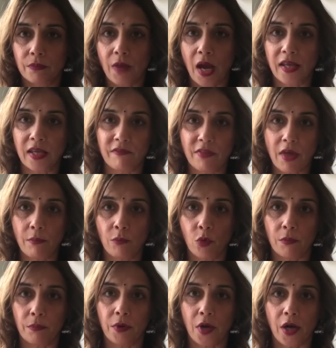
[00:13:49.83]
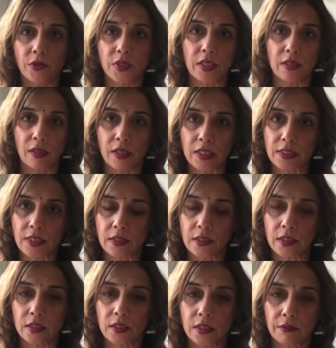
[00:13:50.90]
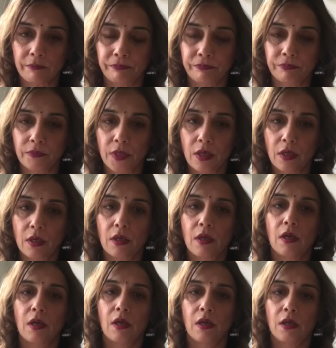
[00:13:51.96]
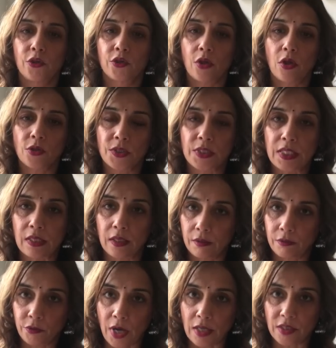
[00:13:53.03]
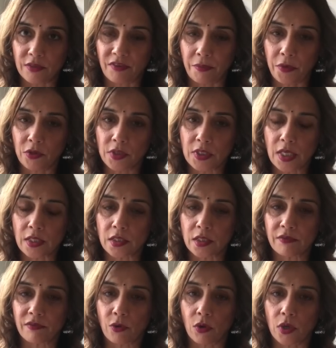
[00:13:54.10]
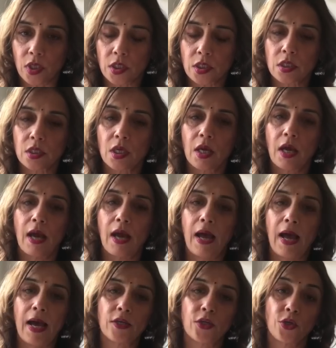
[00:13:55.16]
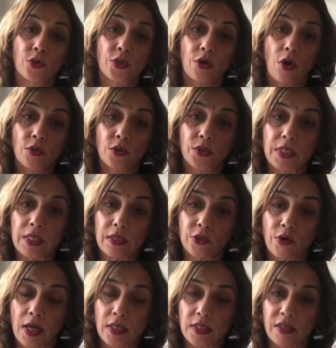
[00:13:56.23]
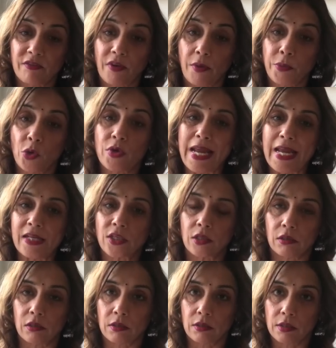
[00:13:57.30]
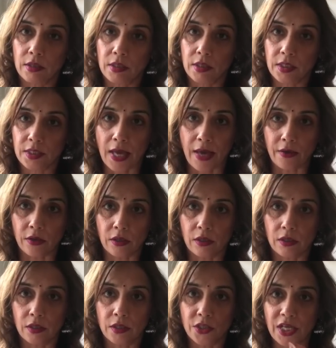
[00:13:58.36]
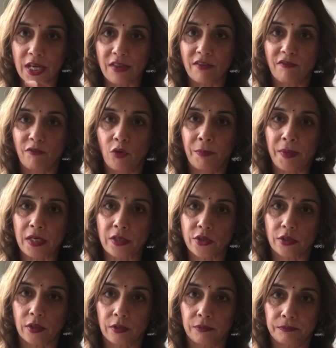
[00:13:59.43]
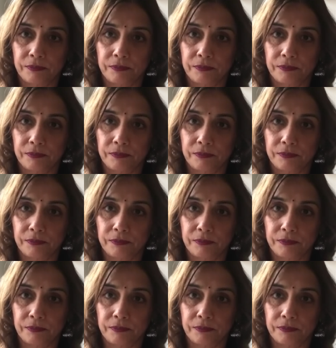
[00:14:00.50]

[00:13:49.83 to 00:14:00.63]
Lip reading: I give that more priority than the ascendant. You should also see the transit from your ascendant, of course. And you should also see the transit from your natal Saturn to get the full picture.